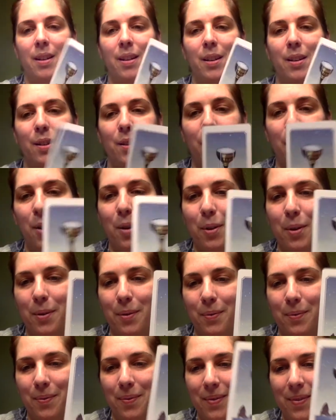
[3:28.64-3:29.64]
So
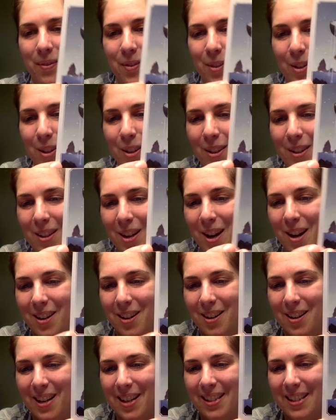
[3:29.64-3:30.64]
first
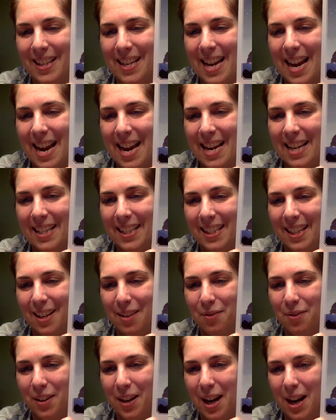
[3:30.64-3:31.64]
card is the Ace
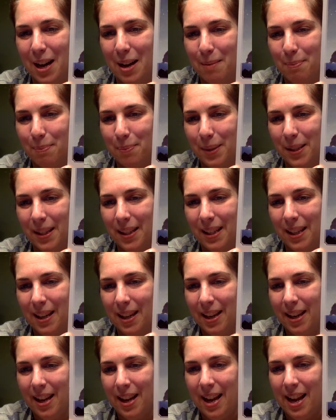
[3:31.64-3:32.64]
of Cups.
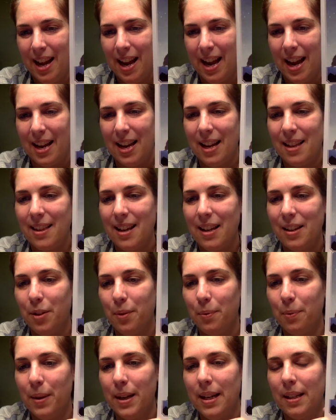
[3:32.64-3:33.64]
And I think the
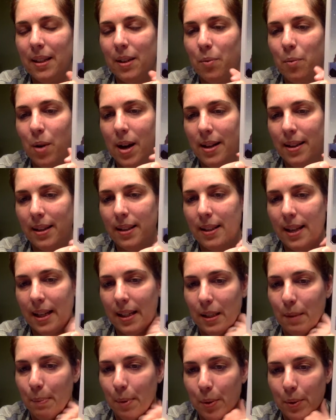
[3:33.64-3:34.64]
reason why this
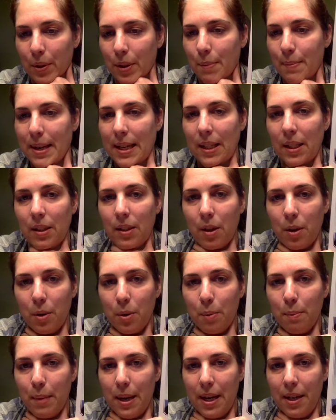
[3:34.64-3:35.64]
deck spoke to me
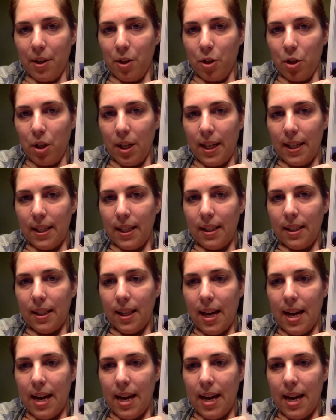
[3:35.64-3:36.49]
so much is it